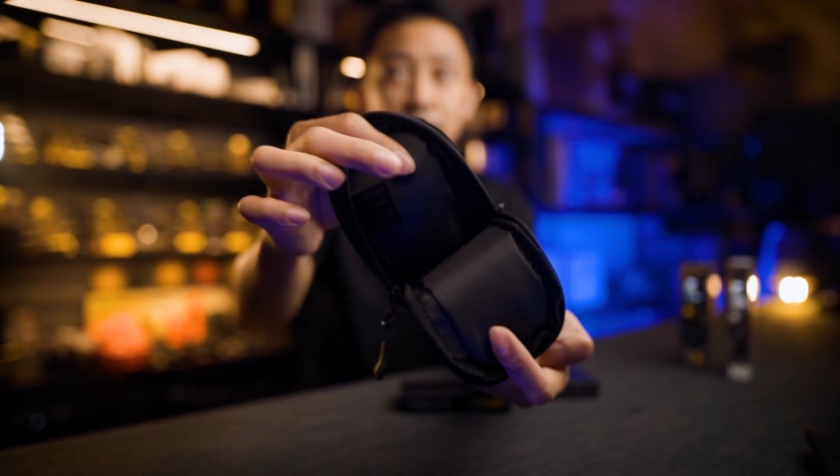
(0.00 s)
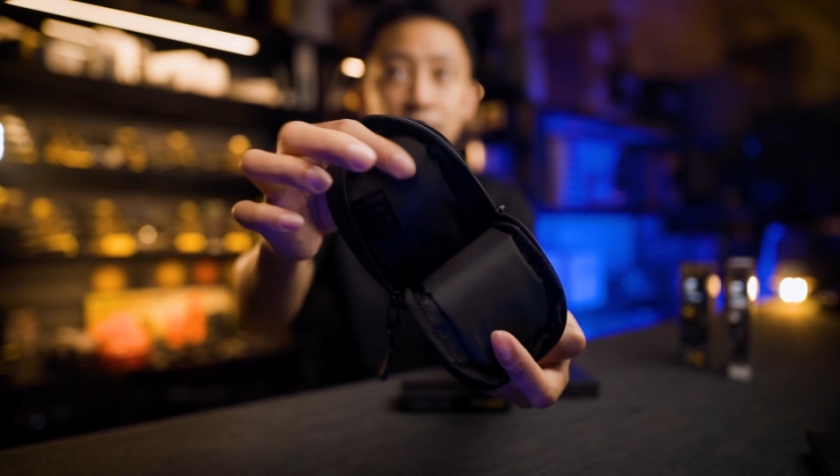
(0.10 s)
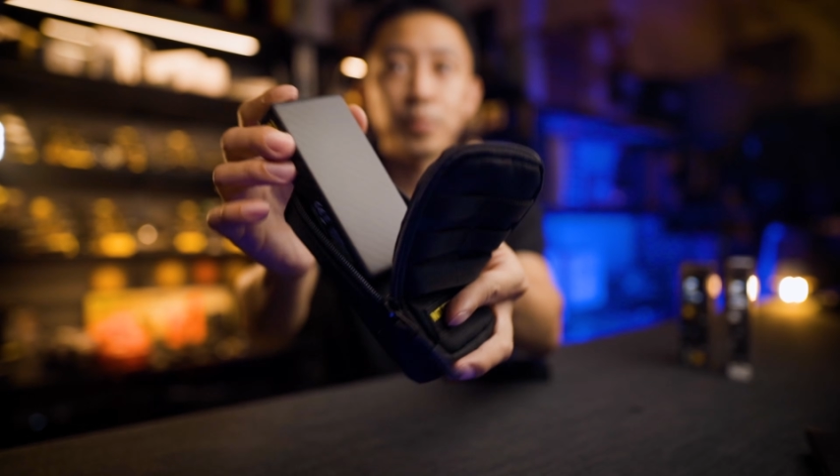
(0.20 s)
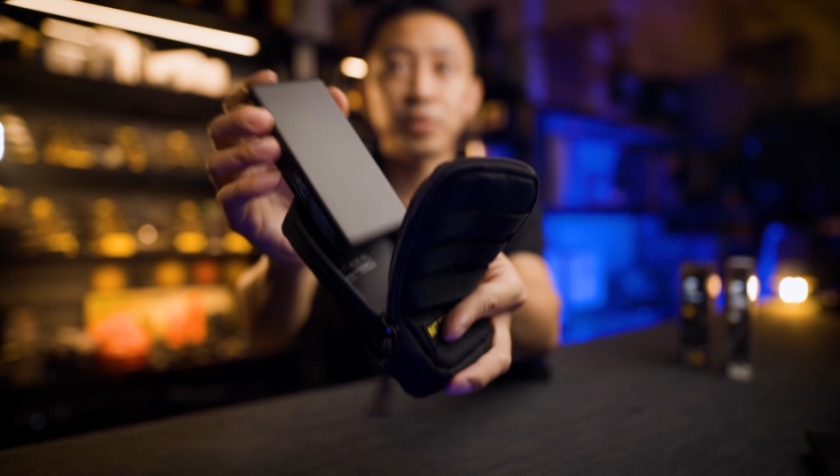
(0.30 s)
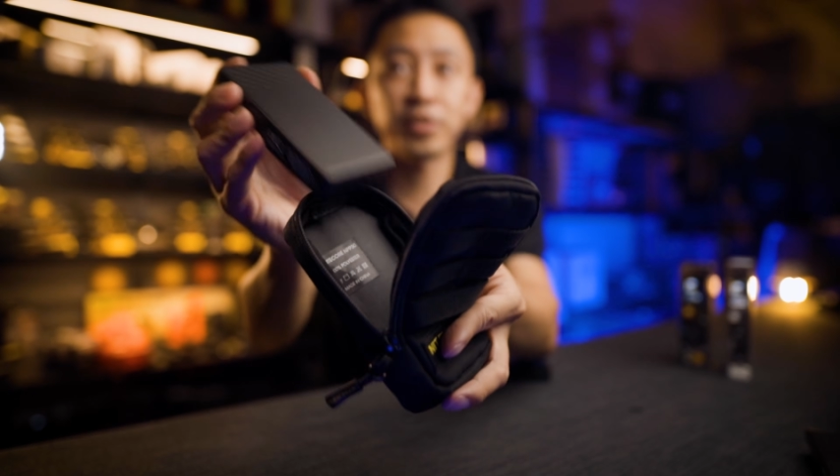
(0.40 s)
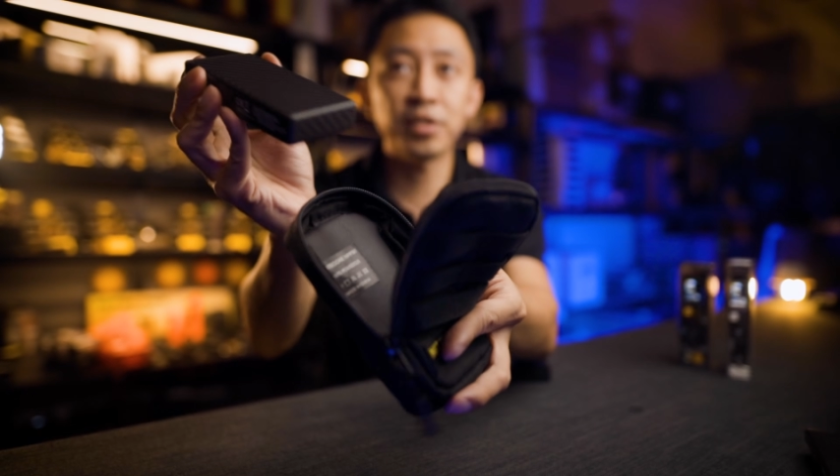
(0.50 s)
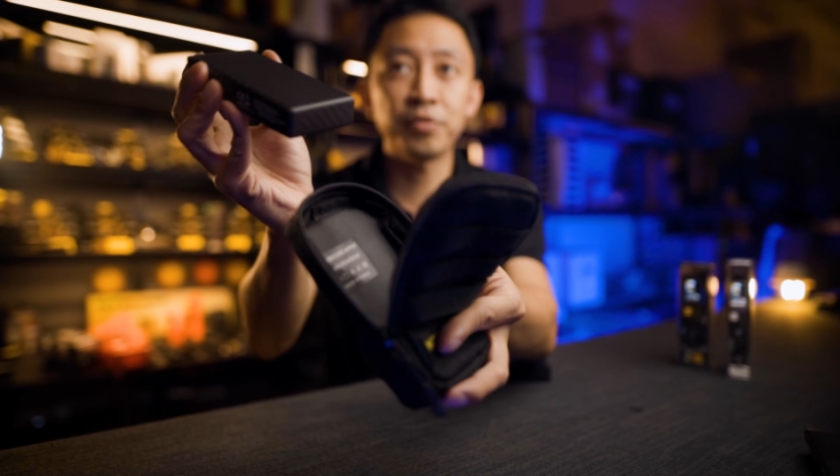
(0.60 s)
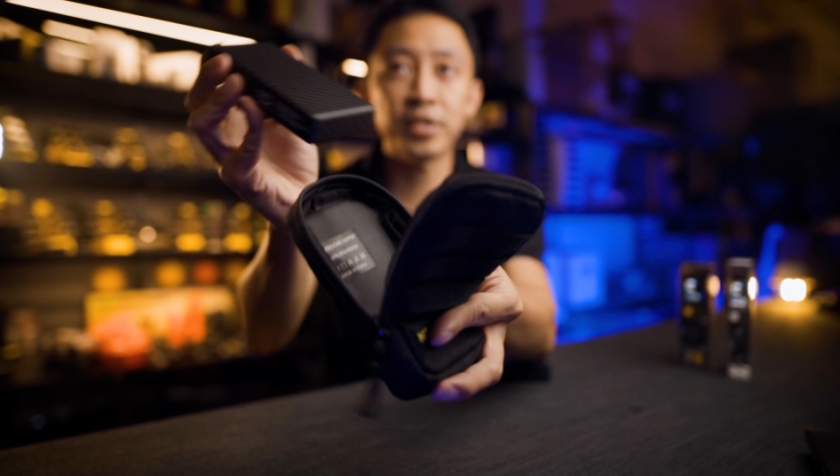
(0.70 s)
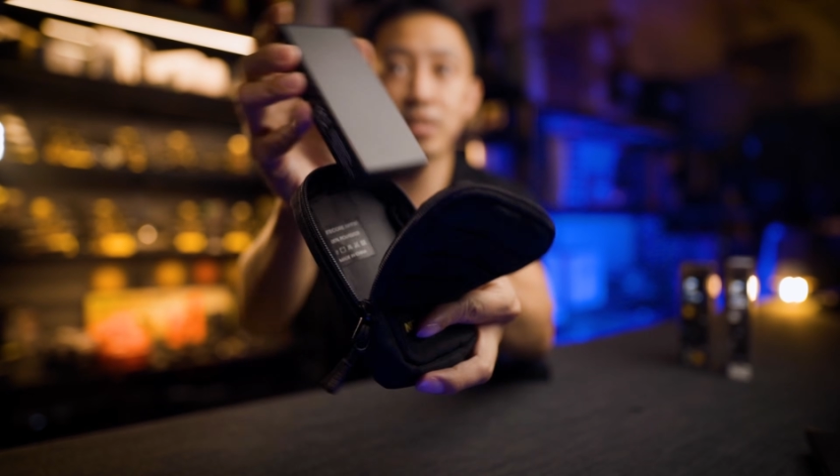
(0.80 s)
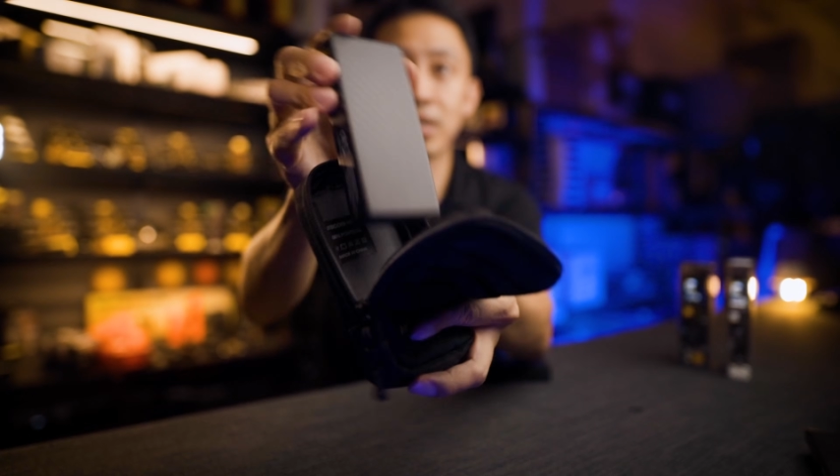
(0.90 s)
It perfectly
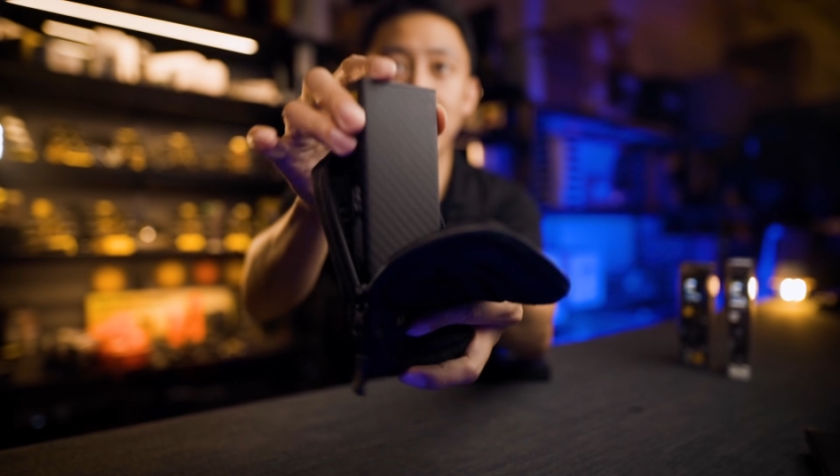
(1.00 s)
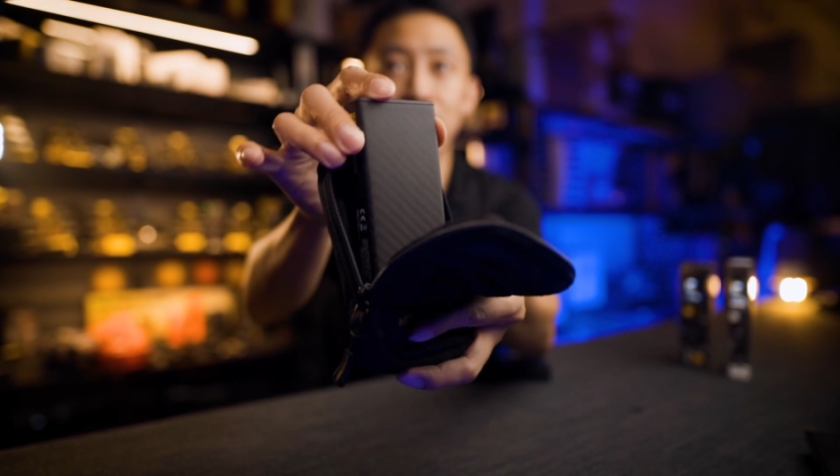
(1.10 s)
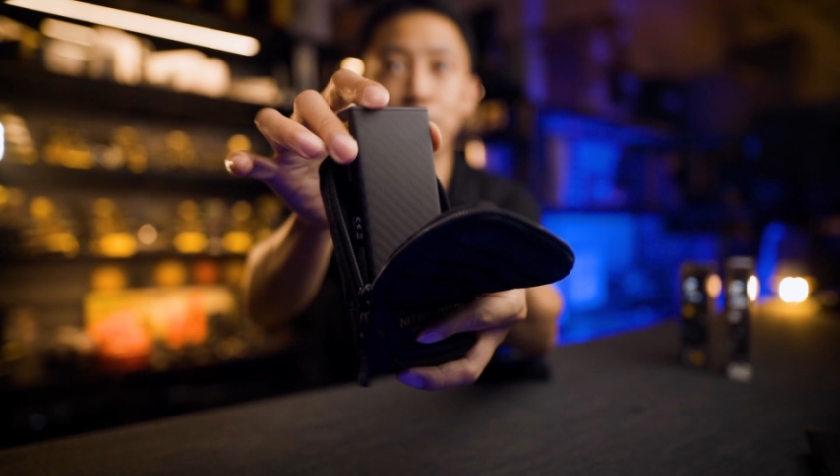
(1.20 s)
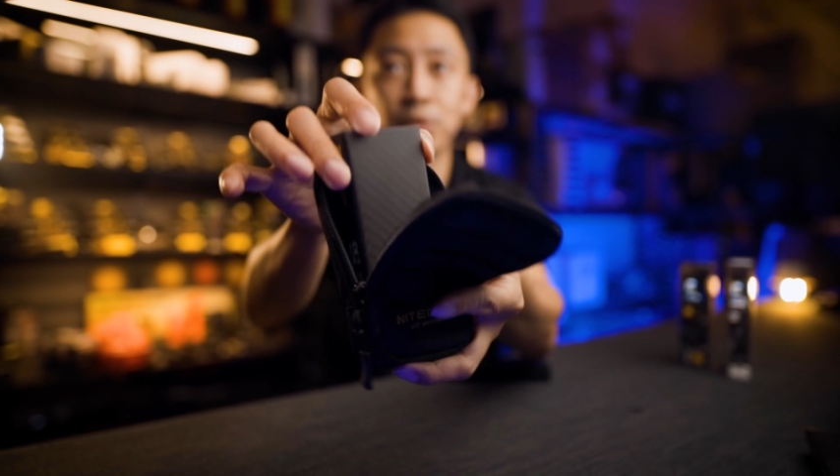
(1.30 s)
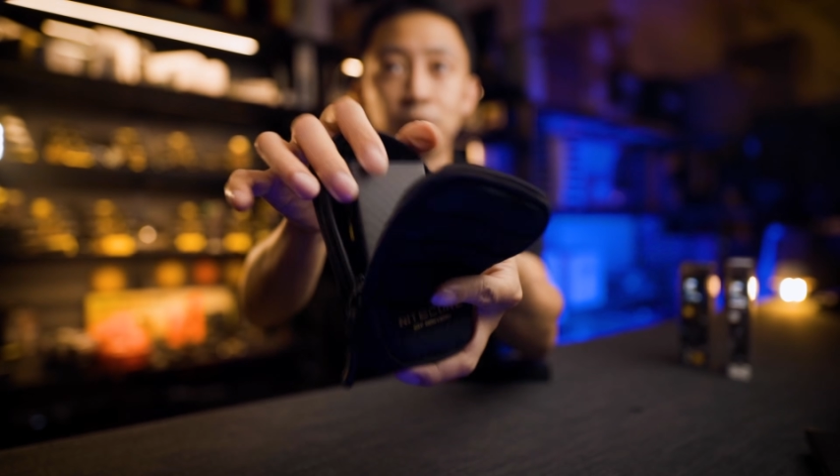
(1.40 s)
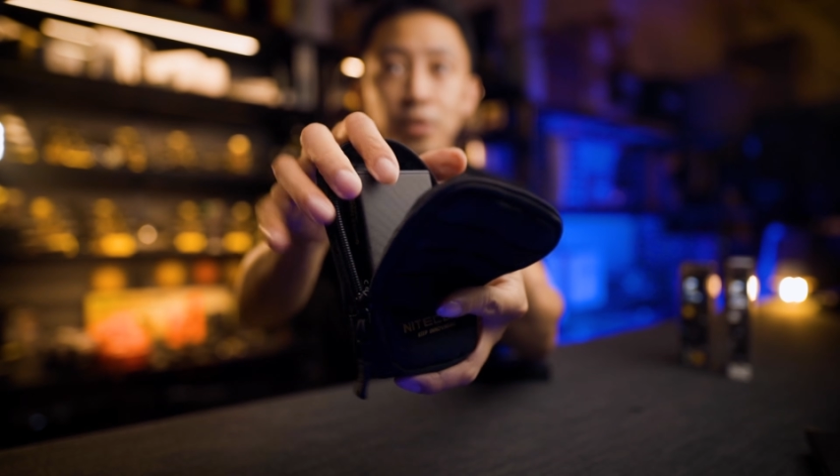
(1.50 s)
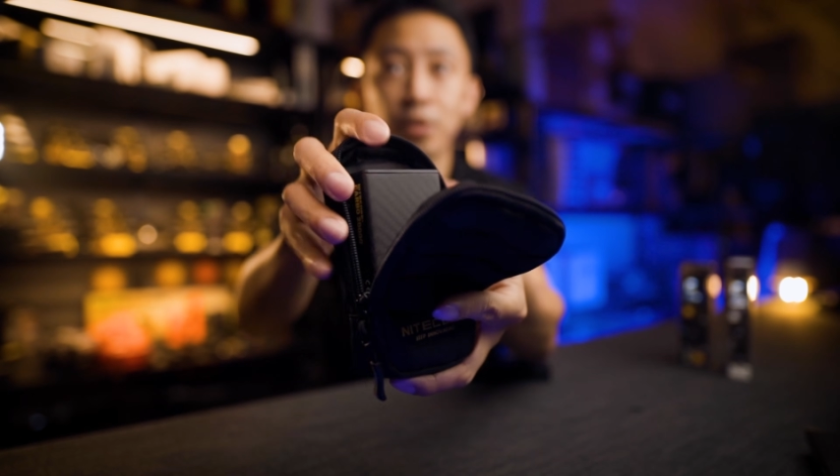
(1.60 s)
fits the Carbo